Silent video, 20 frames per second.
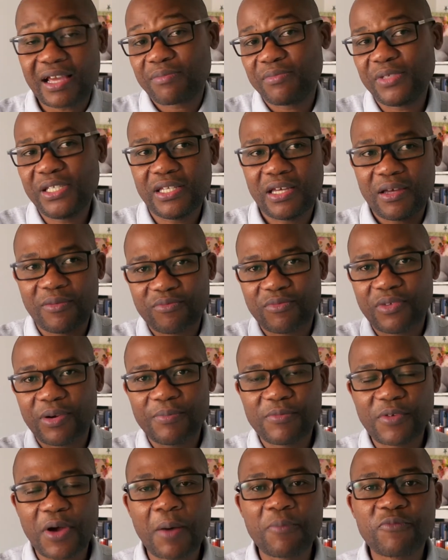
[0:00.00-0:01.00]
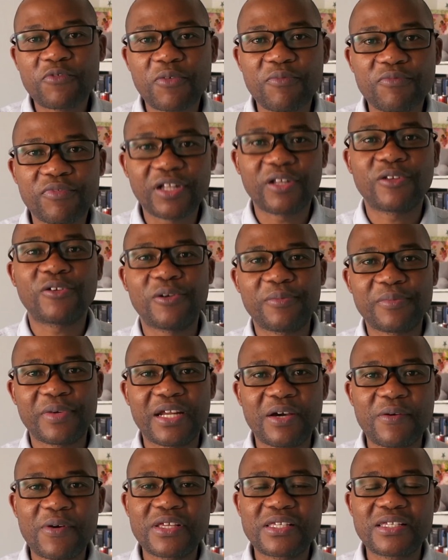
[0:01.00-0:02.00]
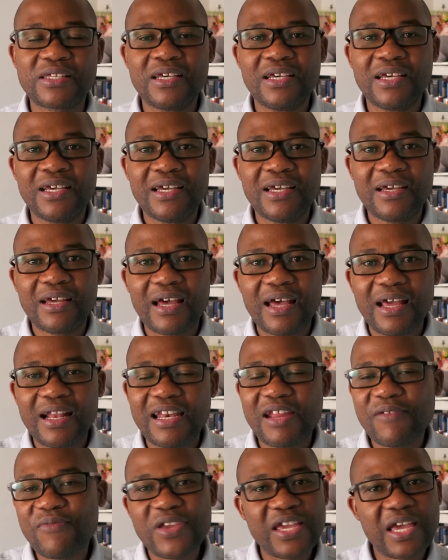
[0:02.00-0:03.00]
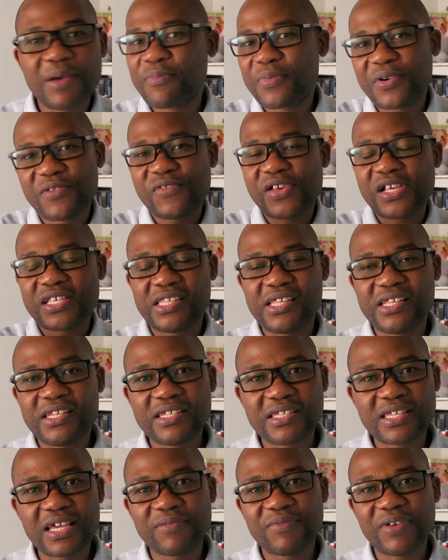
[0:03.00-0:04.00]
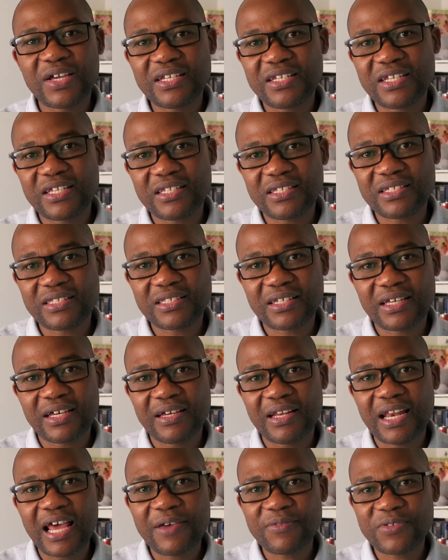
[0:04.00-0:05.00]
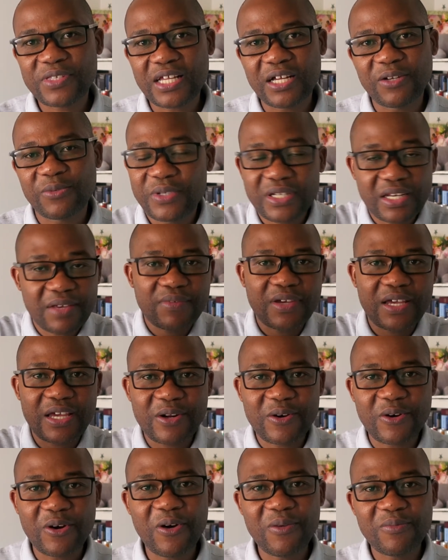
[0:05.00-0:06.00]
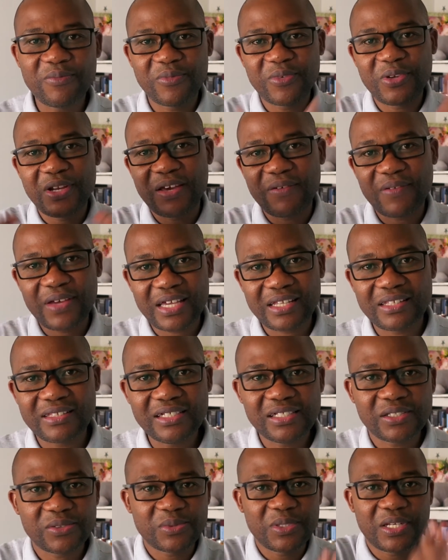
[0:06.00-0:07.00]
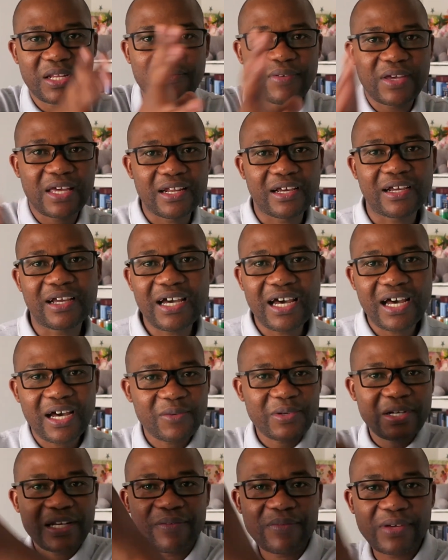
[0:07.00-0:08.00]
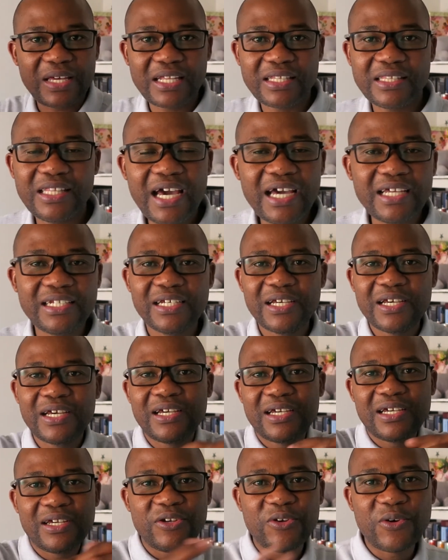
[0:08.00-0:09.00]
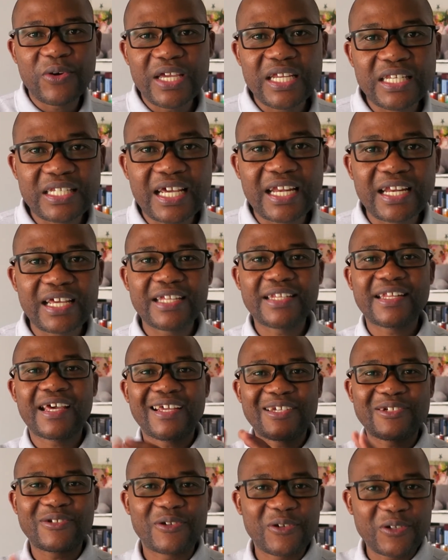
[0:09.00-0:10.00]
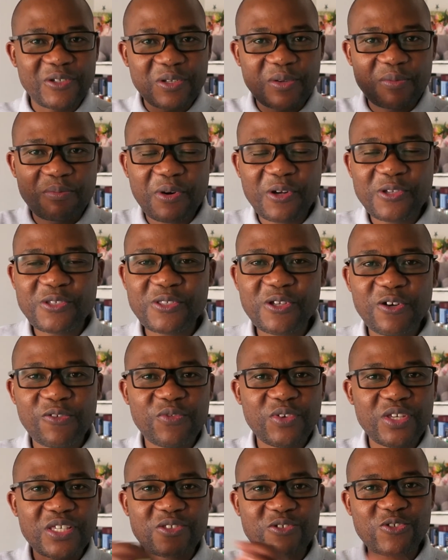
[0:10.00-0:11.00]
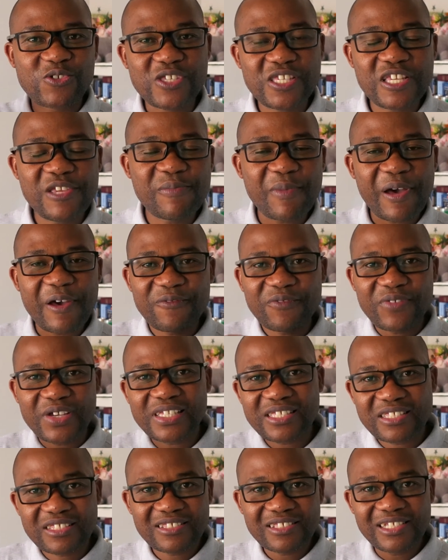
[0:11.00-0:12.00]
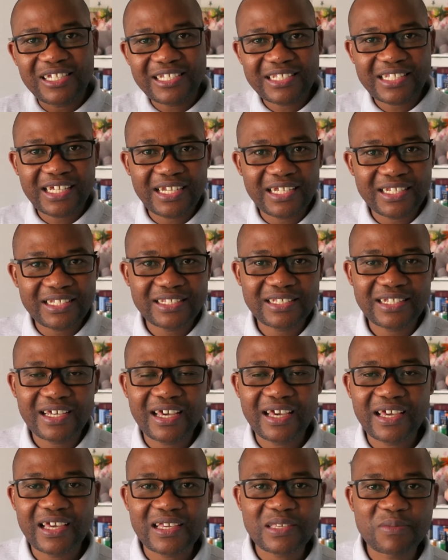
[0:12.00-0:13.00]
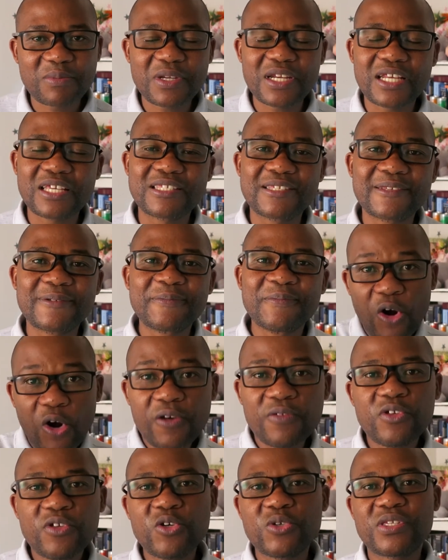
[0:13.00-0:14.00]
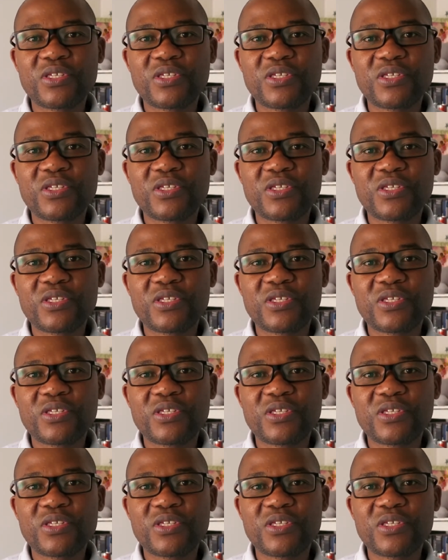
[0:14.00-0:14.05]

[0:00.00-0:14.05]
Like me, I'm from Welcome, and I was living a previously disadvantaged lifestyle. We never had a home, we never had this, we never had a car, we never had that, no internet. I had to go to the post office to see my first internet experience. All of those.